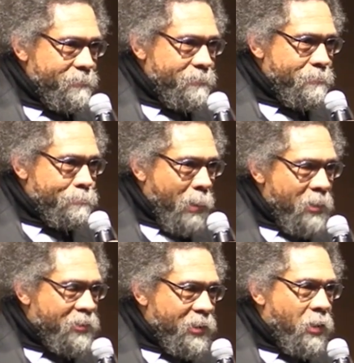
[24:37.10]

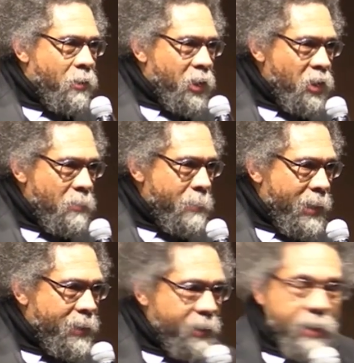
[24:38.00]
personal
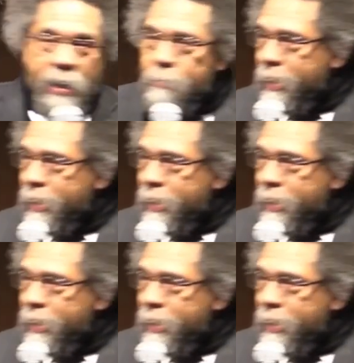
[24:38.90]
humility, but it's